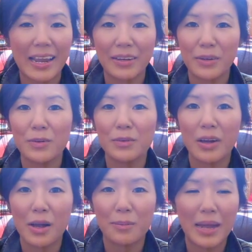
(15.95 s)
I
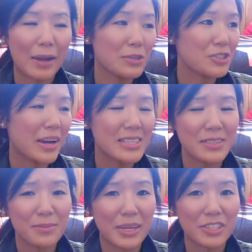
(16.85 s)
know I was trying
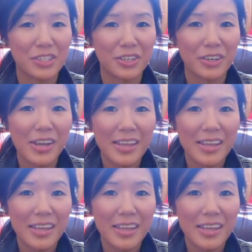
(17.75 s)
to make sure